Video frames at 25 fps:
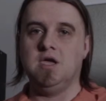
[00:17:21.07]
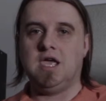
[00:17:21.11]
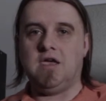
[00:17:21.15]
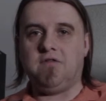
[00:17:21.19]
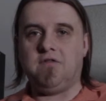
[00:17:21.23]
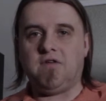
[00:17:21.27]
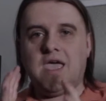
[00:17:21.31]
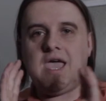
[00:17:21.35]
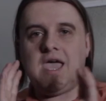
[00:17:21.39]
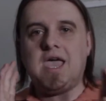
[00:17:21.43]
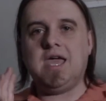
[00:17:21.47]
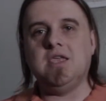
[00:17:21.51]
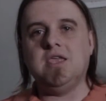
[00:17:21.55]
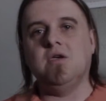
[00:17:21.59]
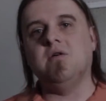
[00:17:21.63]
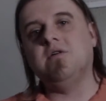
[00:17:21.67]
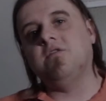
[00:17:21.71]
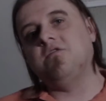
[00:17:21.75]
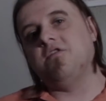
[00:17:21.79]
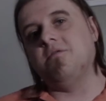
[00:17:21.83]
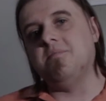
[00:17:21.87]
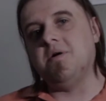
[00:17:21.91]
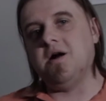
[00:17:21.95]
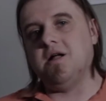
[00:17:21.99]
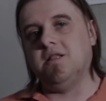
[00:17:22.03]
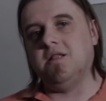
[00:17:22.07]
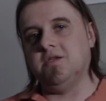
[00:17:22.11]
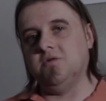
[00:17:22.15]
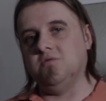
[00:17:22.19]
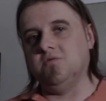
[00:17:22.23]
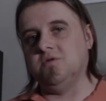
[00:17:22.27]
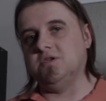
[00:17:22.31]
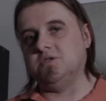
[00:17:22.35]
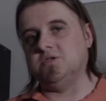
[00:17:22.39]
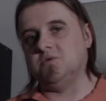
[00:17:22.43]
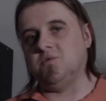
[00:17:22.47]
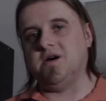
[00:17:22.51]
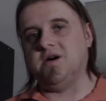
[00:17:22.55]
If anyone from
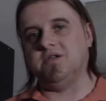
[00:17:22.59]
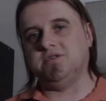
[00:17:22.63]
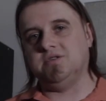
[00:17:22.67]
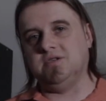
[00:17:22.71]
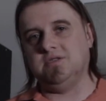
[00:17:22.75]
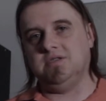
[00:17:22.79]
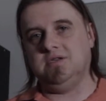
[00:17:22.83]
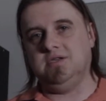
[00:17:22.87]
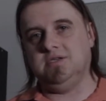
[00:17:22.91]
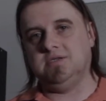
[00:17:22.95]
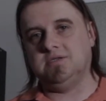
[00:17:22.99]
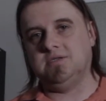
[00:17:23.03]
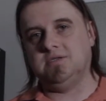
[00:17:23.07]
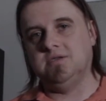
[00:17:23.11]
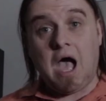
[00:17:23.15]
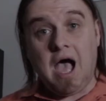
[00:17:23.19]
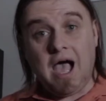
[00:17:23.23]
Hollywood is watching this,